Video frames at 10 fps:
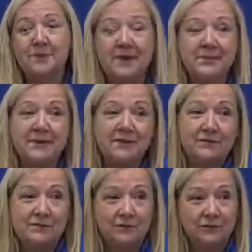Maybe give
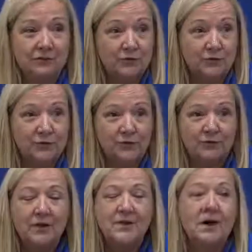you those
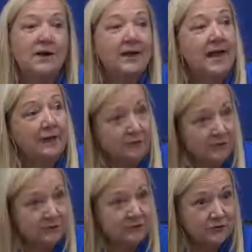tools on how to
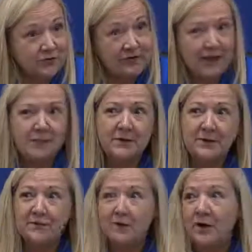build your credit. How
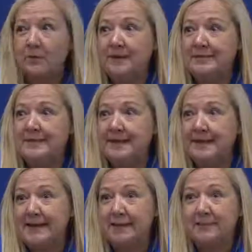many of you all went to the
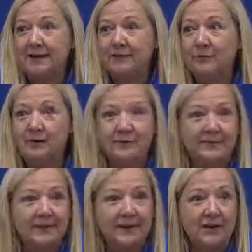e-bus when it
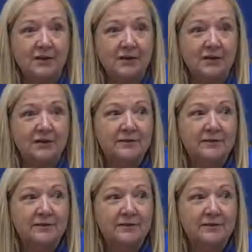was here?